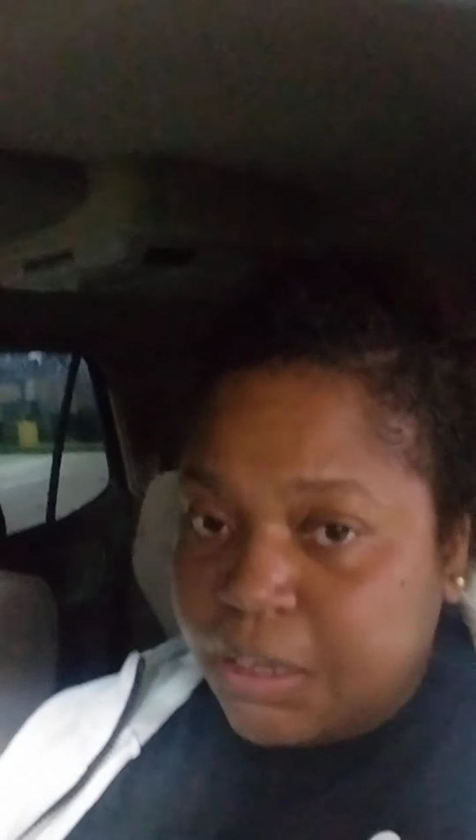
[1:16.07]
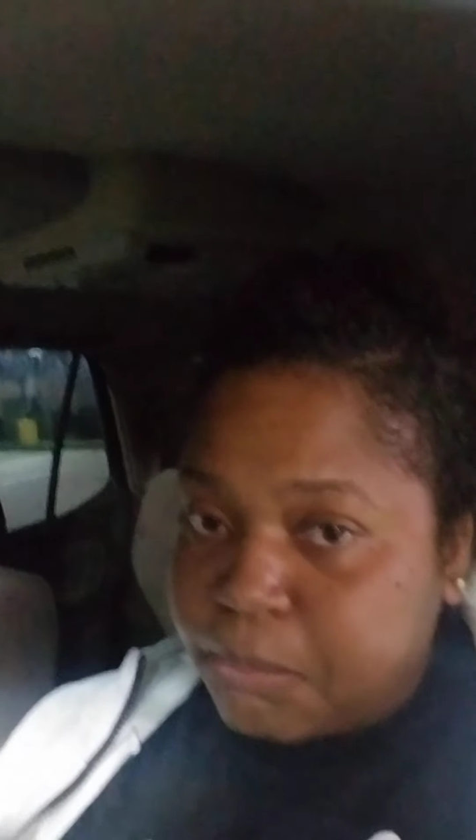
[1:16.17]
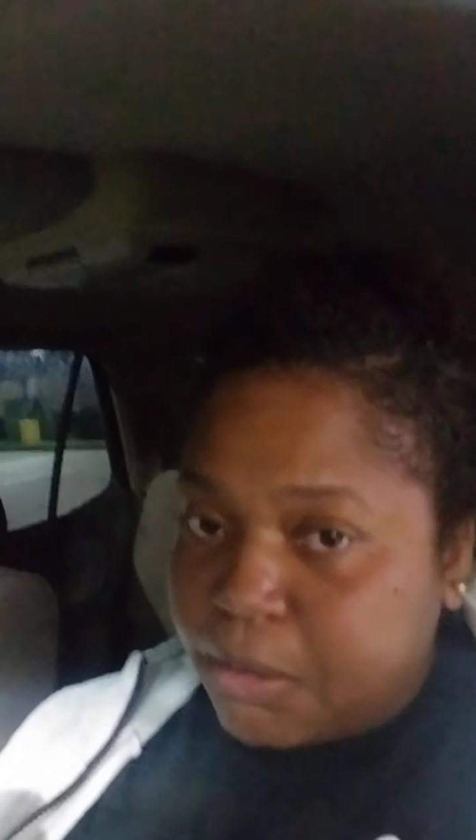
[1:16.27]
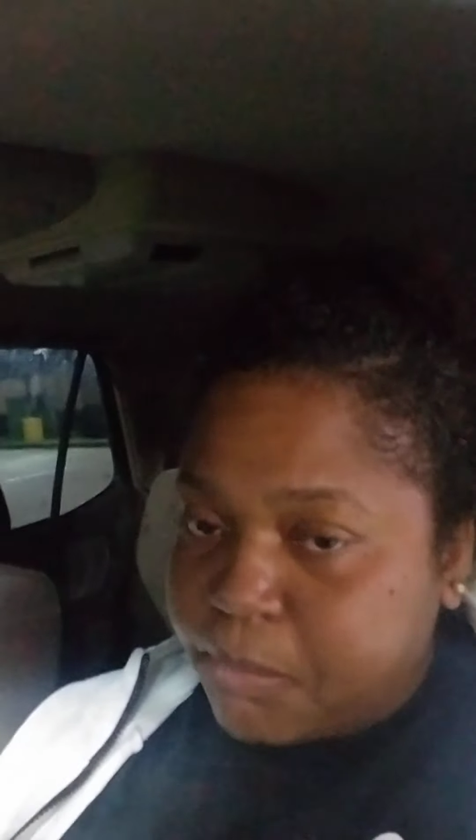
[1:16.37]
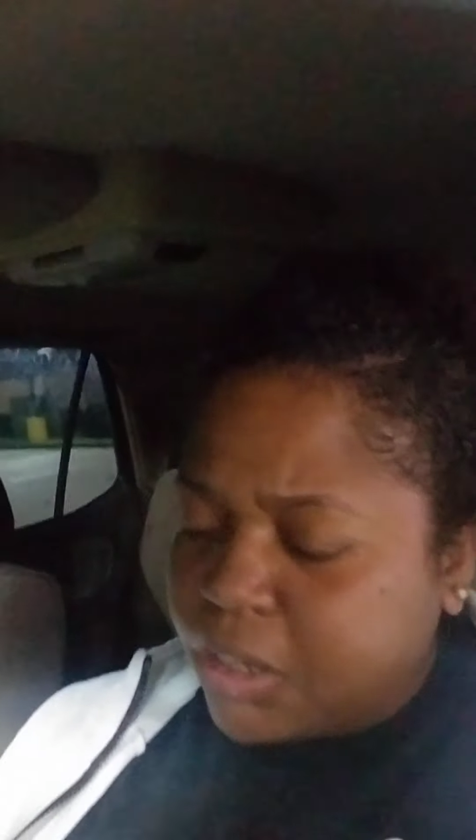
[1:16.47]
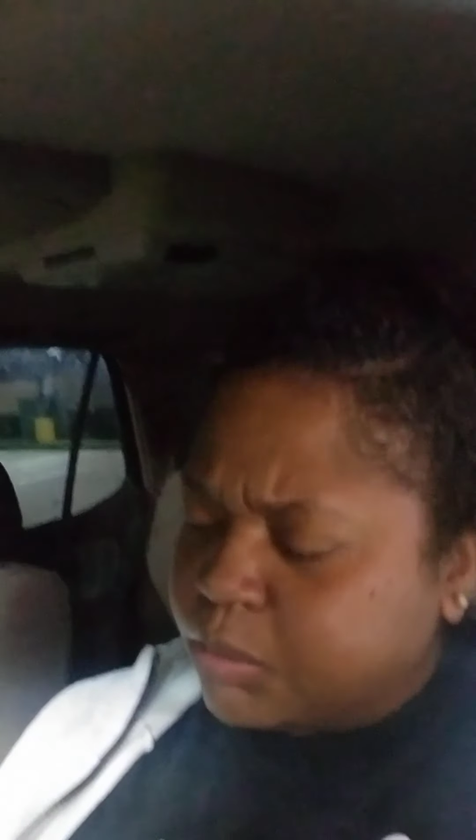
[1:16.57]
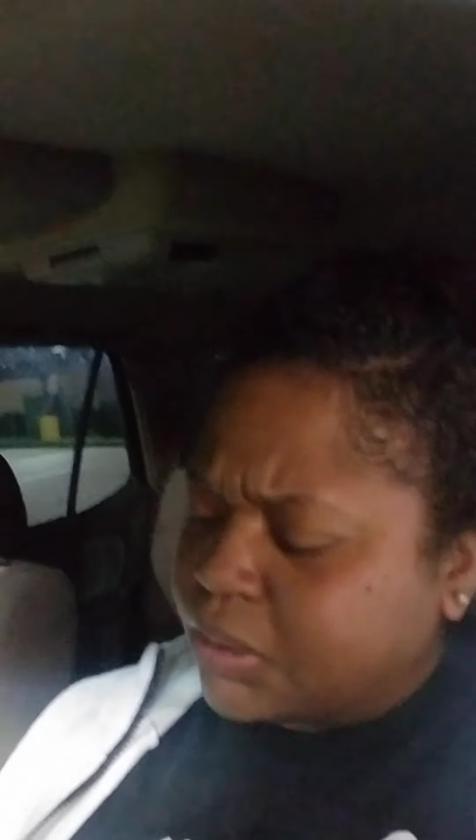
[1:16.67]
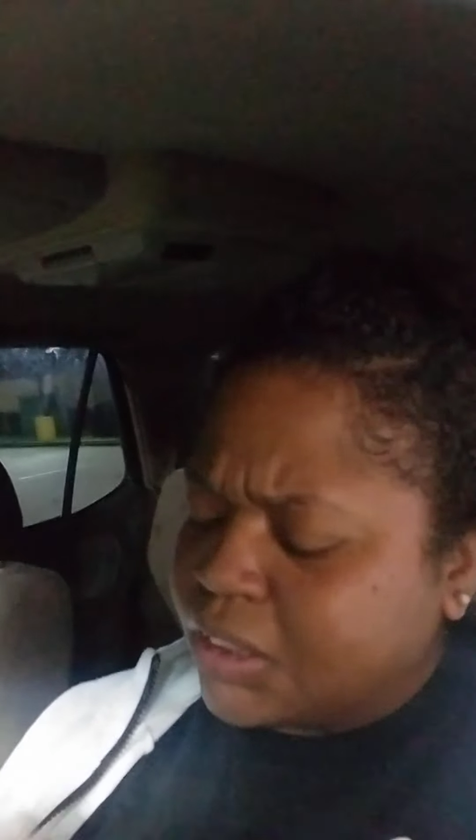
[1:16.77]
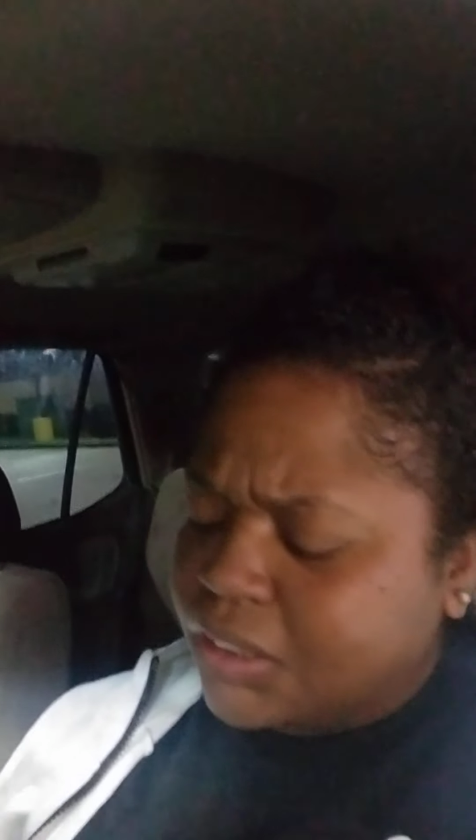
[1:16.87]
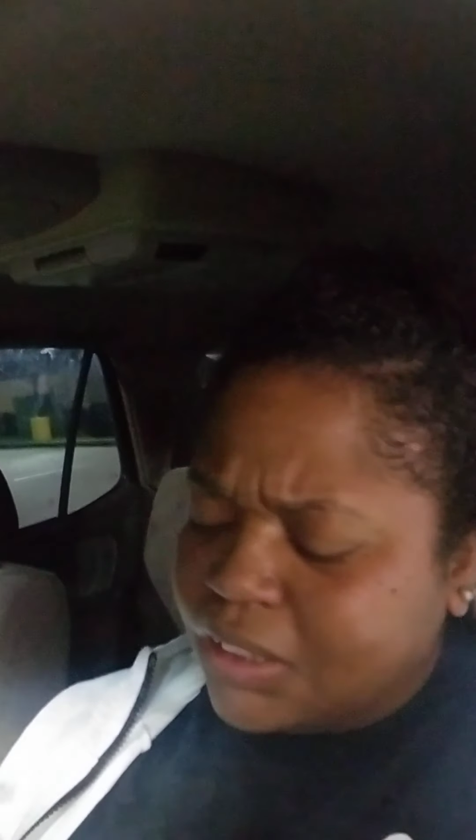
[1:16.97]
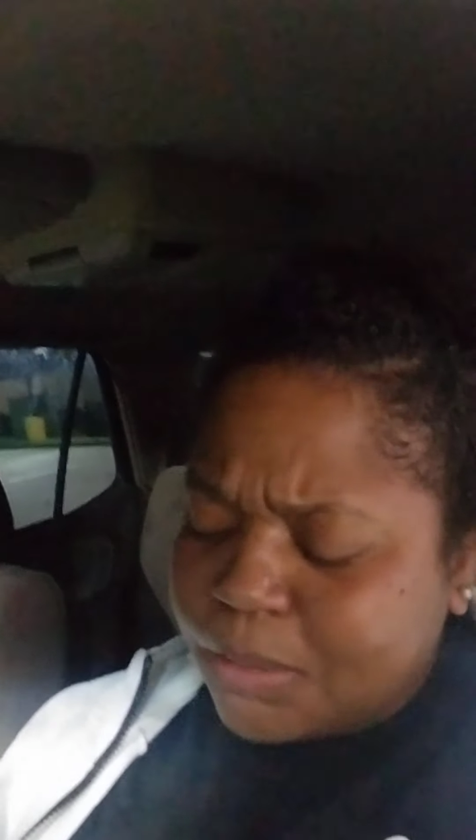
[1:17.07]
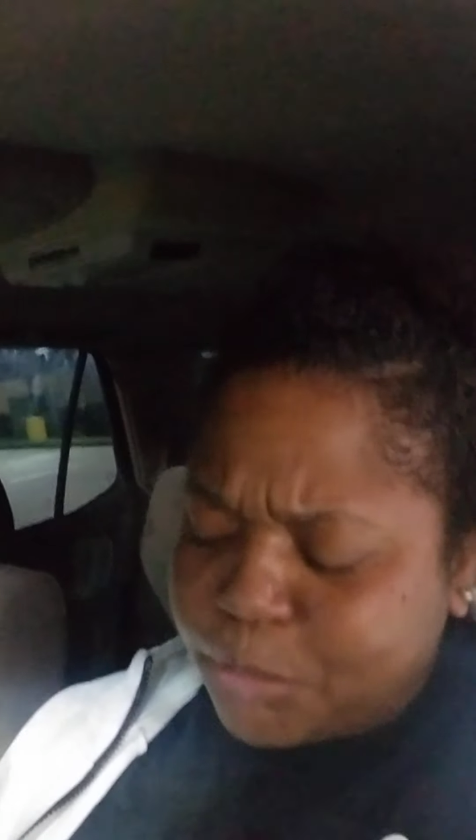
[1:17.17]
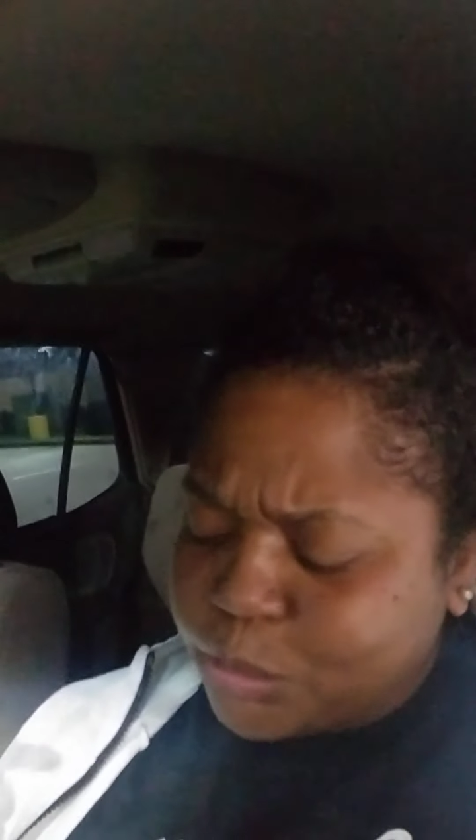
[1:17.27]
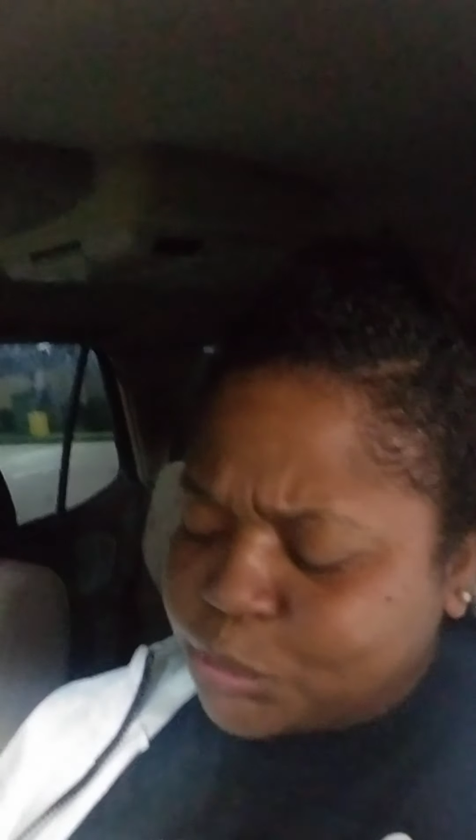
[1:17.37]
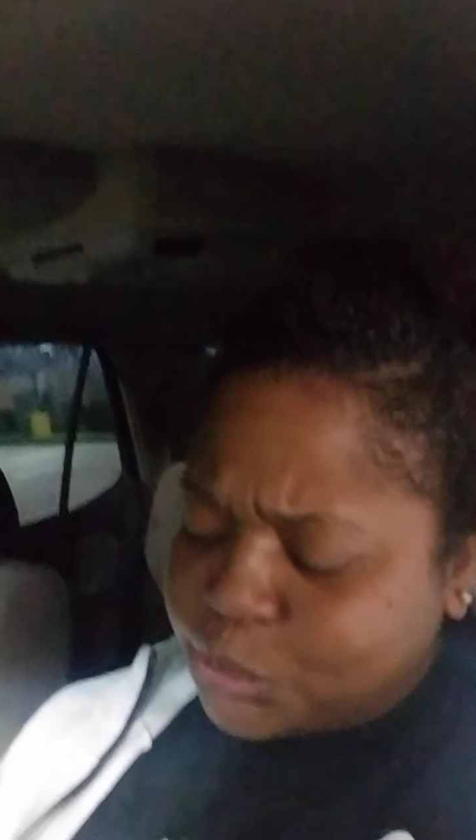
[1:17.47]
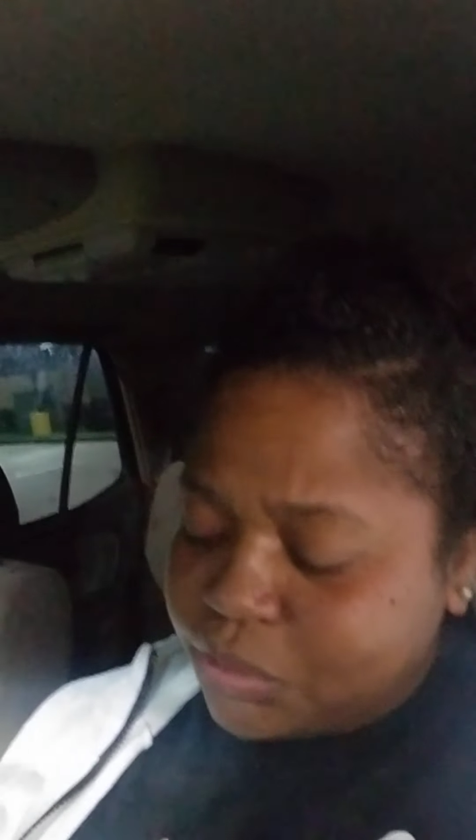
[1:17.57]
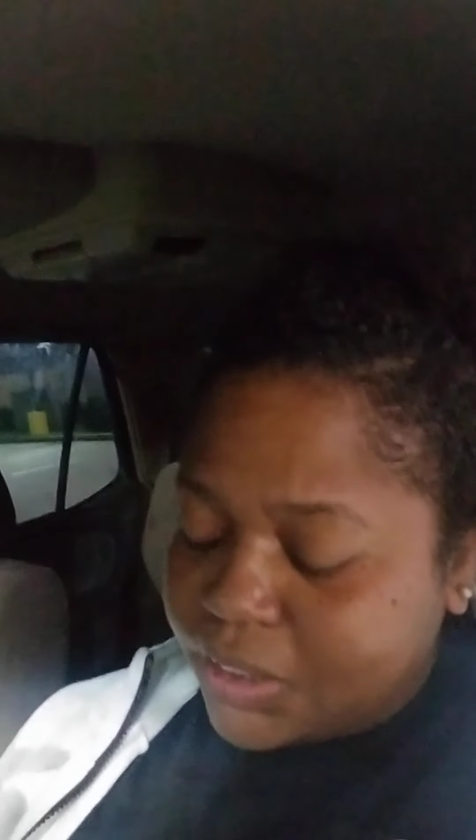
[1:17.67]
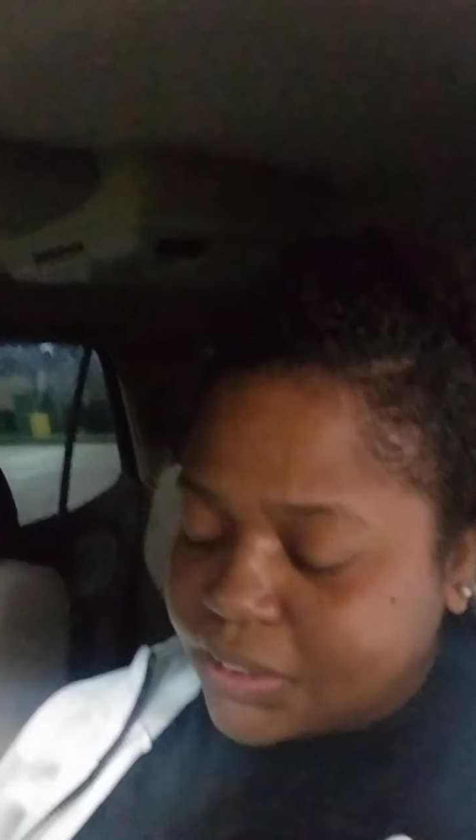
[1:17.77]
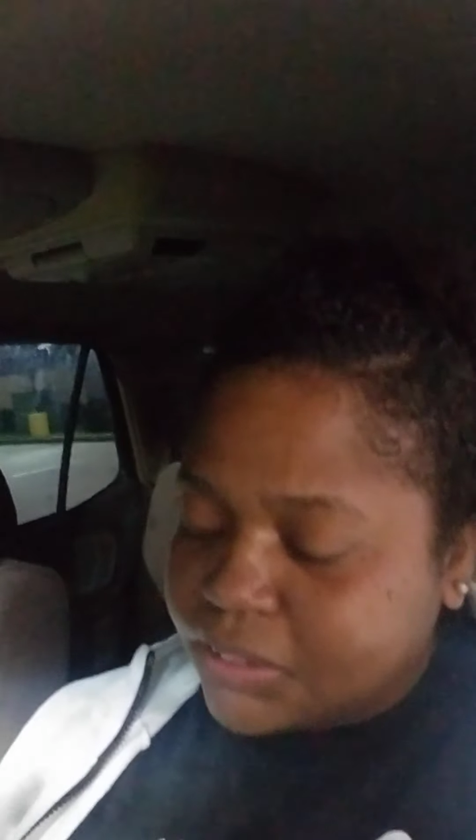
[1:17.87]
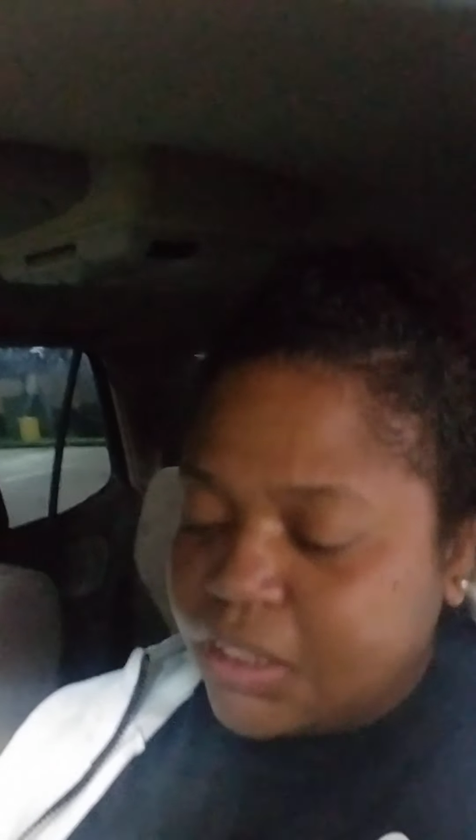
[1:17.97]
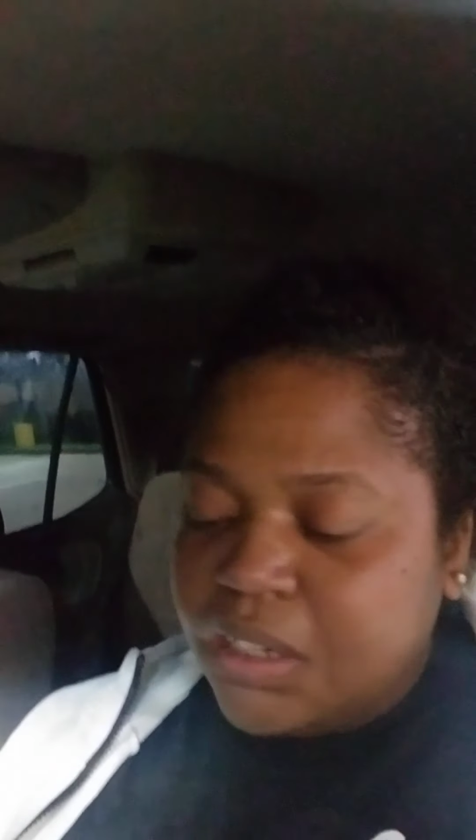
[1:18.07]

in my mind, I was like, yeah, I'm gonna do this.